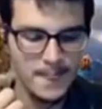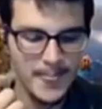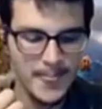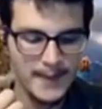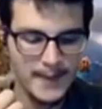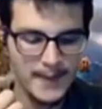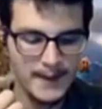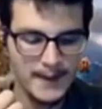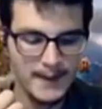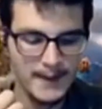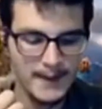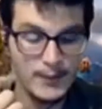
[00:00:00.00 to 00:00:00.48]

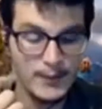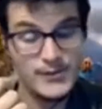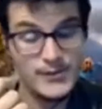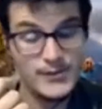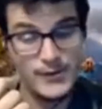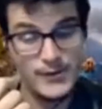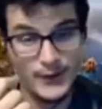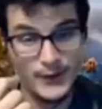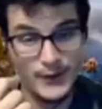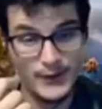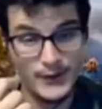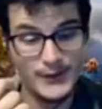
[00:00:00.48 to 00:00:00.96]
And that was the
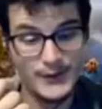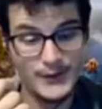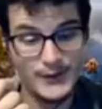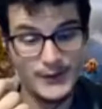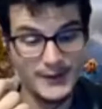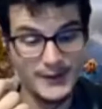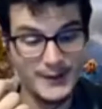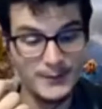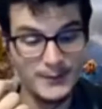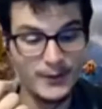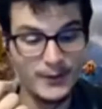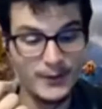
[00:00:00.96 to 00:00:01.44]
third
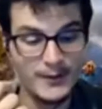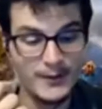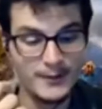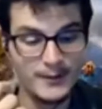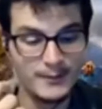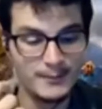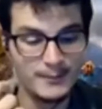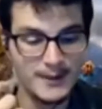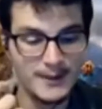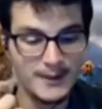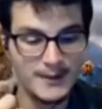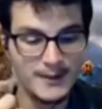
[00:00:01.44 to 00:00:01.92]
turning point
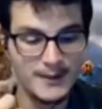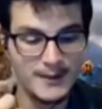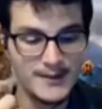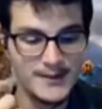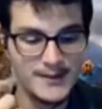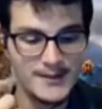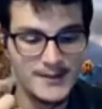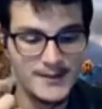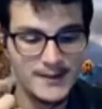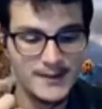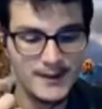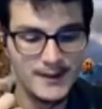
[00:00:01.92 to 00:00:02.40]

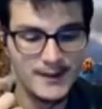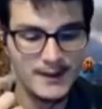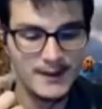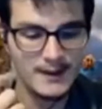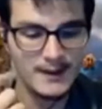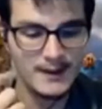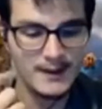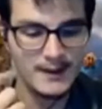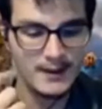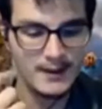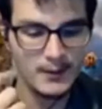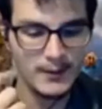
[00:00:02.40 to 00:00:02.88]
because
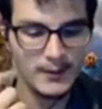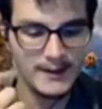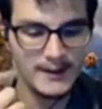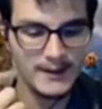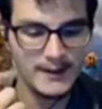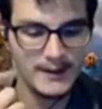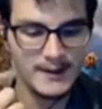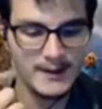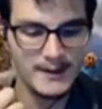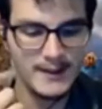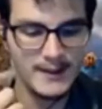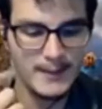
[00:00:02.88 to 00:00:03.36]
when I
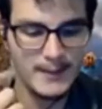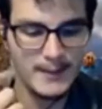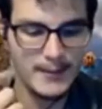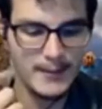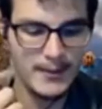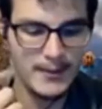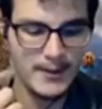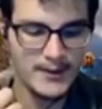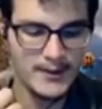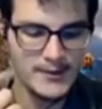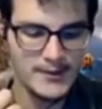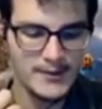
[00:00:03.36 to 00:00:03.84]
did the
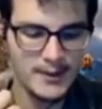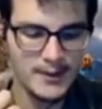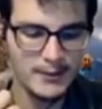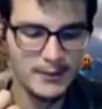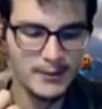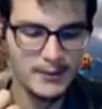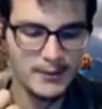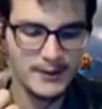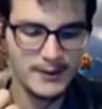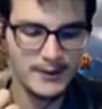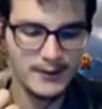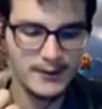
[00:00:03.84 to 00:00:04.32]
iboga
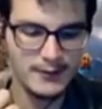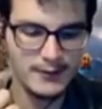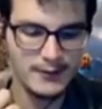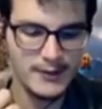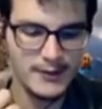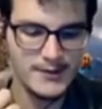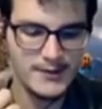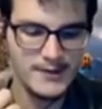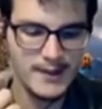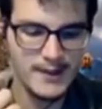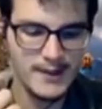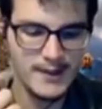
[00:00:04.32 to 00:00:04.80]
ceremony the
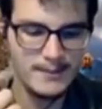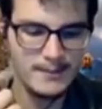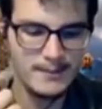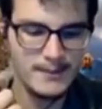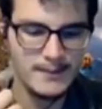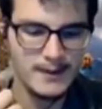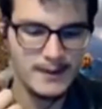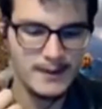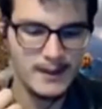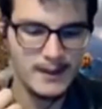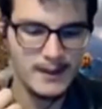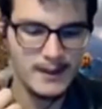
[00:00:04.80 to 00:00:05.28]
first time,
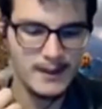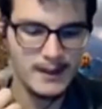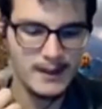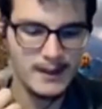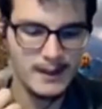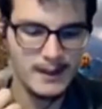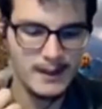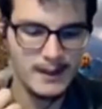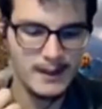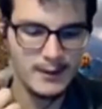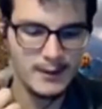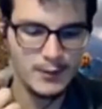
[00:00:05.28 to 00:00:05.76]

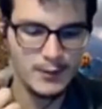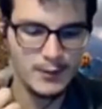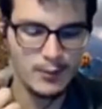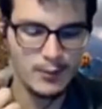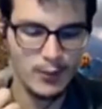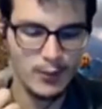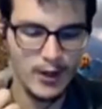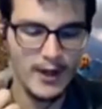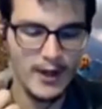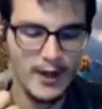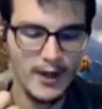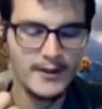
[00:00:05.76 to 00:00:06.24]
it
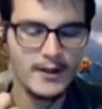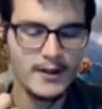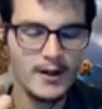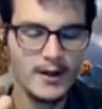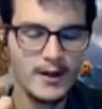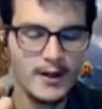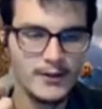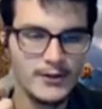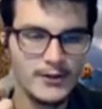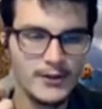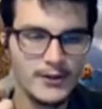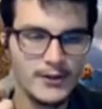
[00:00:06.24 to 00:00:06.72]
brought up
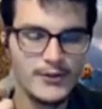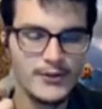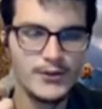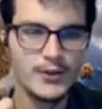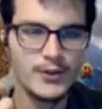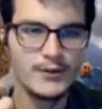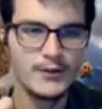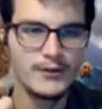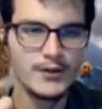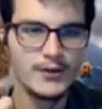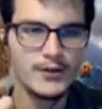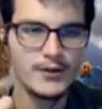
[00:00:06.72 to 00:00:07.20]
to the
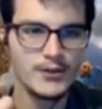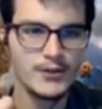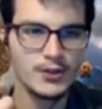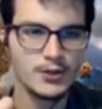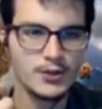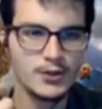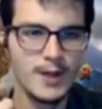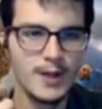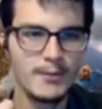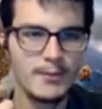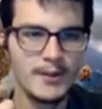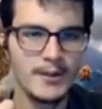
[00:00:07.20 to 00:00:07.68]
surface a
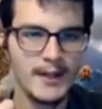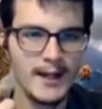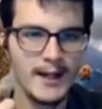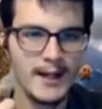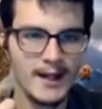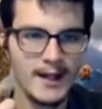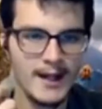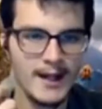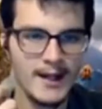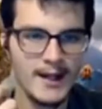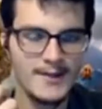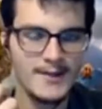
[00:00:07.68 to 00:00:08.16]
trauma that I
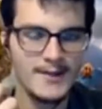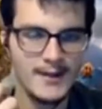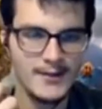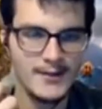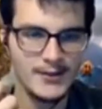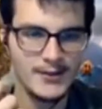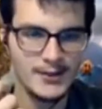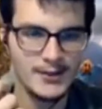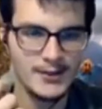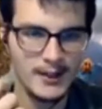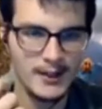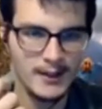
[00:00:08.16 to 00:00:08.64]
had as a
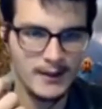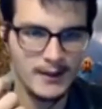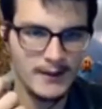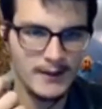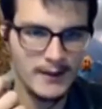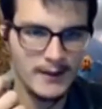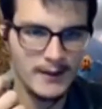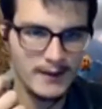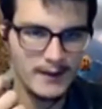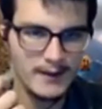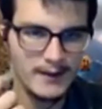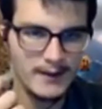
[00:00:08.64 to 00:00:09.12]
child
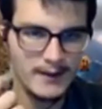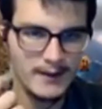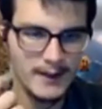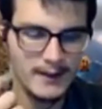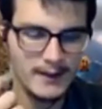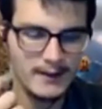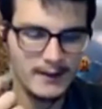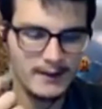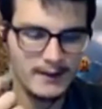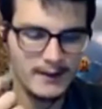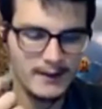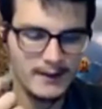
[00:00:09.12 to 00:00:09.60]

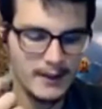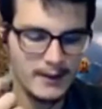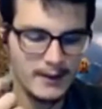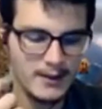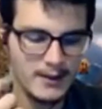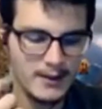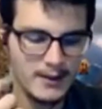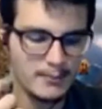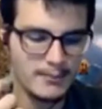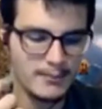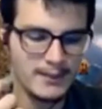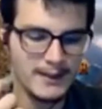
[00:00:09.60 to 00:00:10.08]
that I
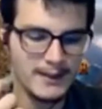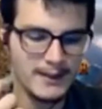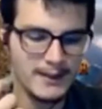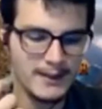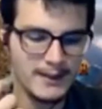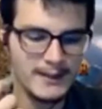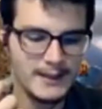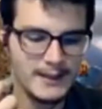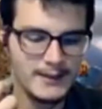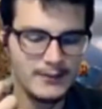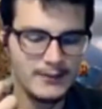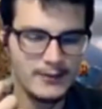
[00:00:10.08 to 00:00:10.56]

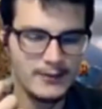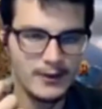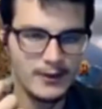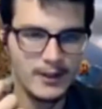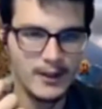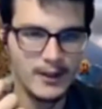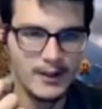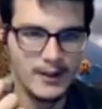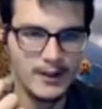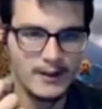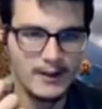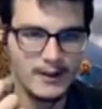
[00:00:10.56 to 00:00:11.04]
completely
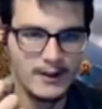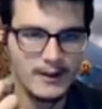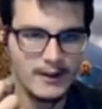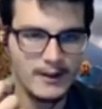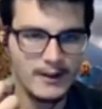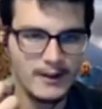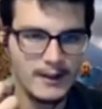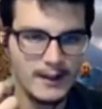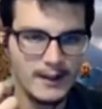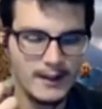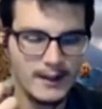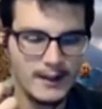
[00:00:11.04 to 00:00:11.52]
forgot,
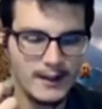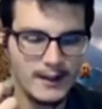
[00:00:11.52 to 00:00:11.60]
and